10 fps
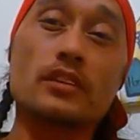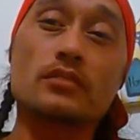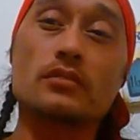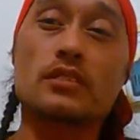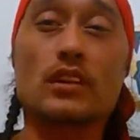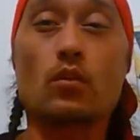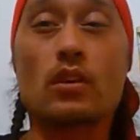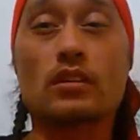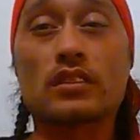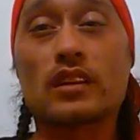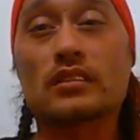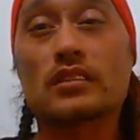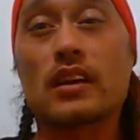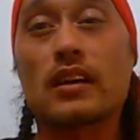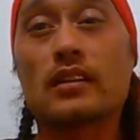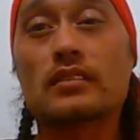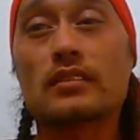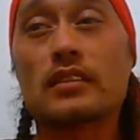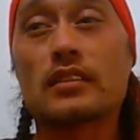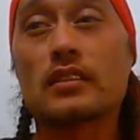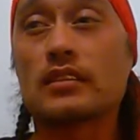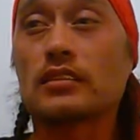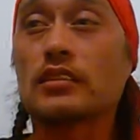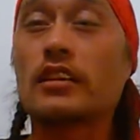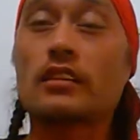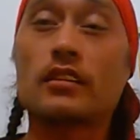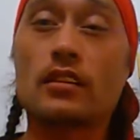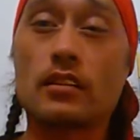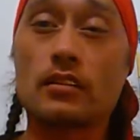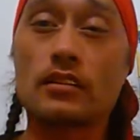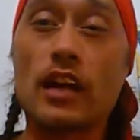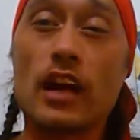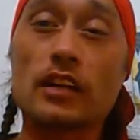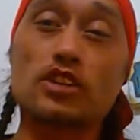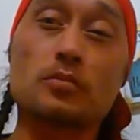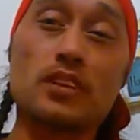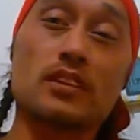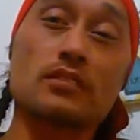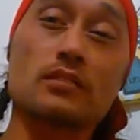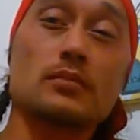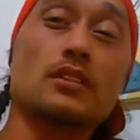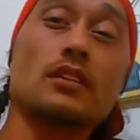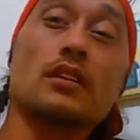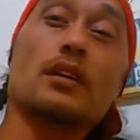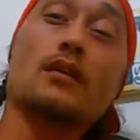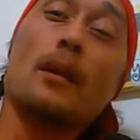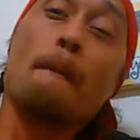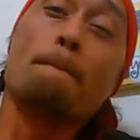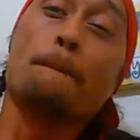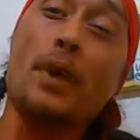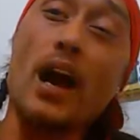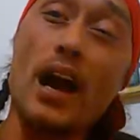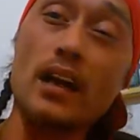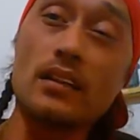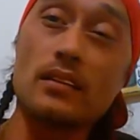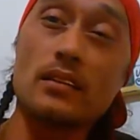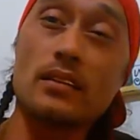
As soon as I walked outside and heard God speaking to me. But